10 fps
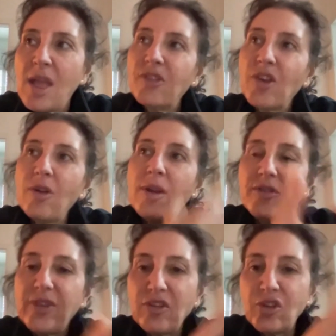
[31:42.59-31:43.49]
So
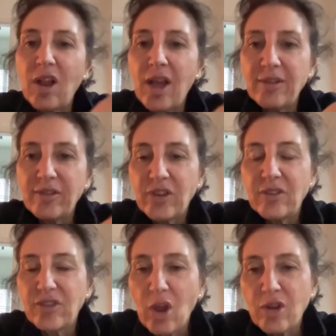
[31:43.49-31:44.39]

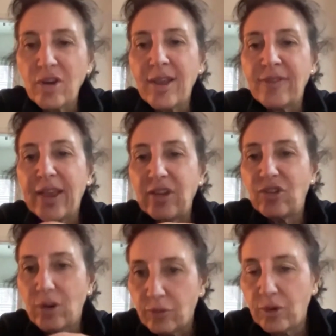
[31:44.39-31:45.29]

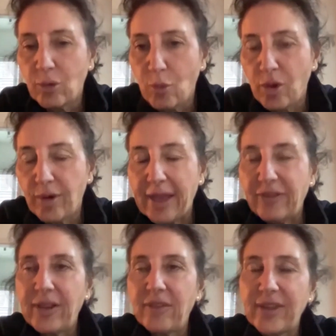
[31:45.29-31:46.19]
tokenization of real world
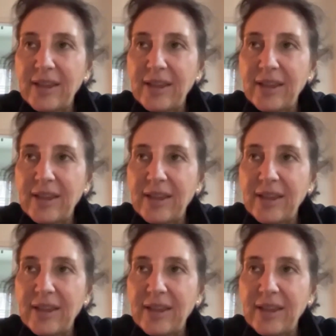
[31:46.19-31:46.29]
assets